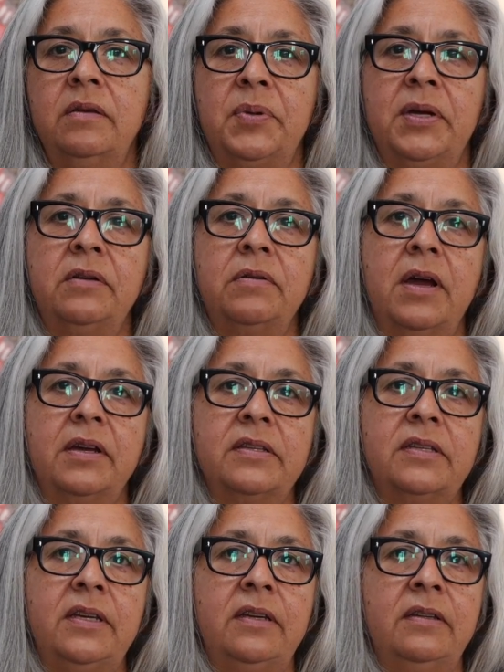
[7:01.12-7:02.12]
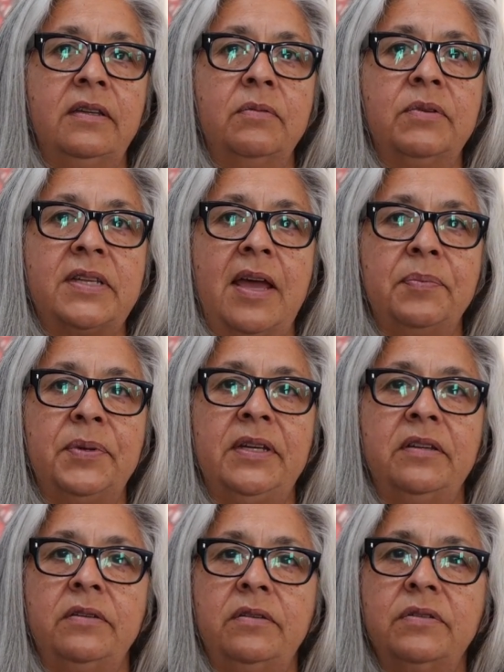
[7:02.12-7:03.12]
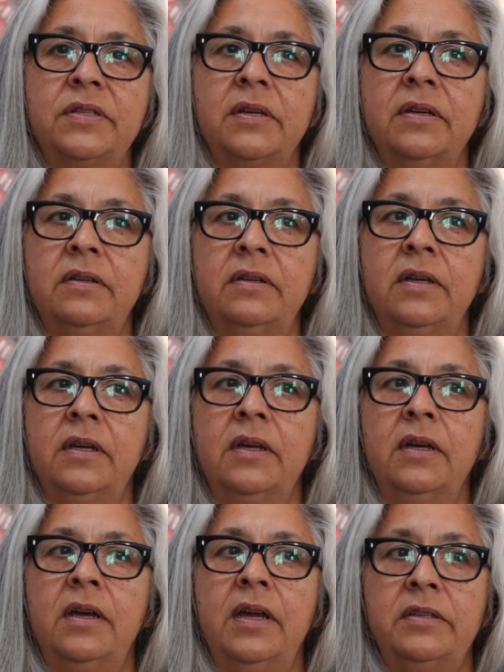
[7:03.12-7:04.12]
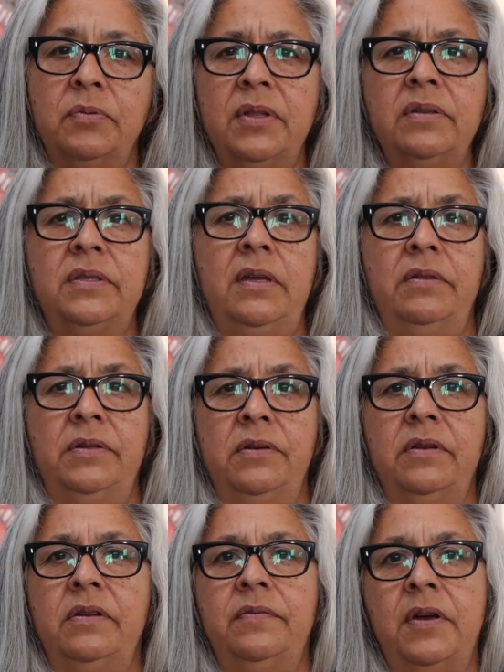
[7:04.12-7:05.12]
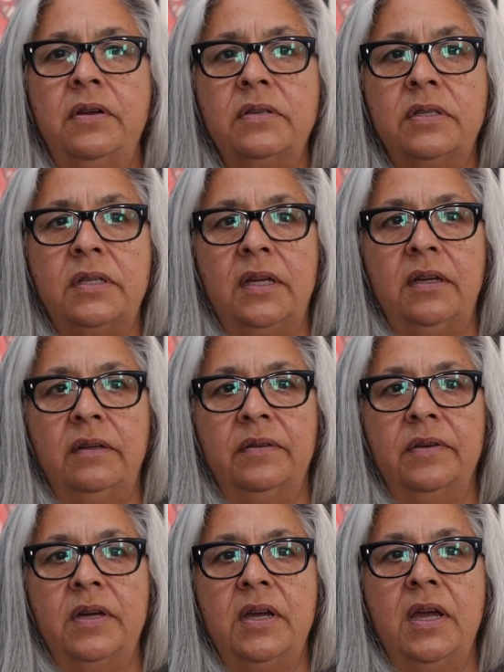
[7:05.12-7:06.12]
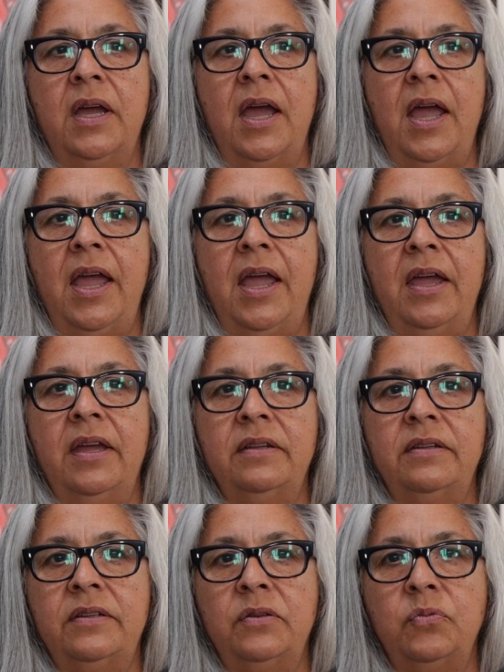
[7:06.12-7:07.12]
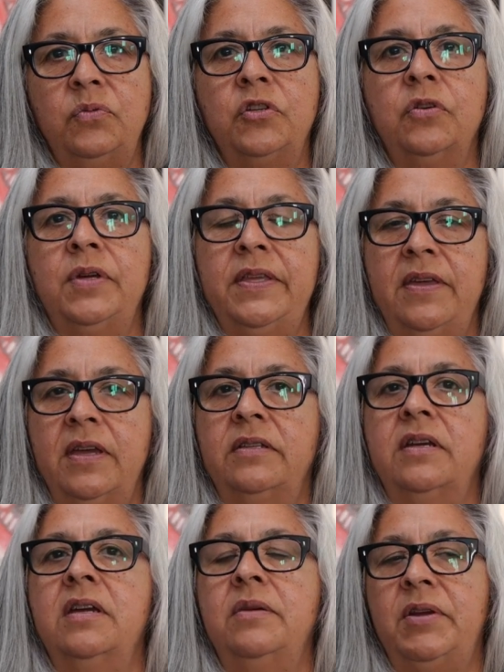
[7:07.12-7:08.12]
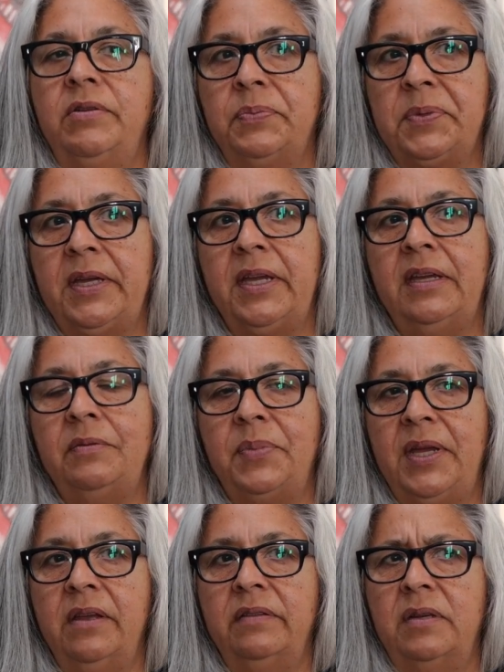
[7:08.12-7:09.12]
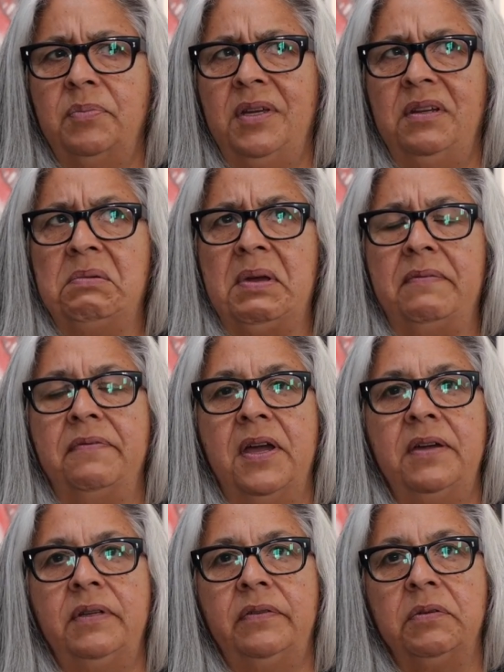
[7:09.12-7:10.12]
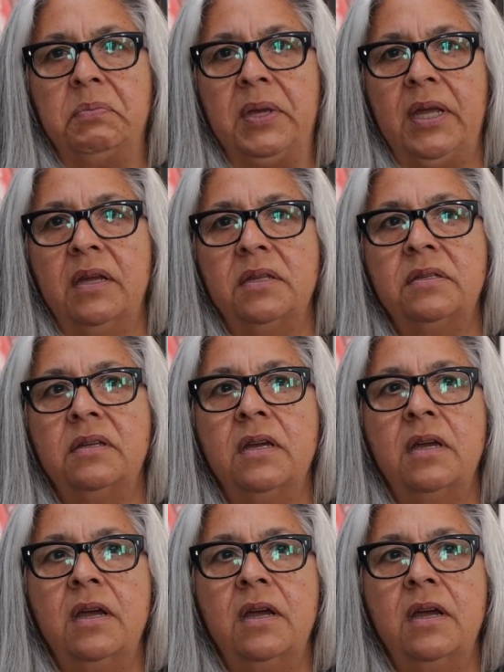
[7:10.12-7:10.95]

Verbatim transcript: and the punk rock scene that was happening in Tucson, as well as the alternative art scene. And during that time, I was playing in bands. I played in about five different bands.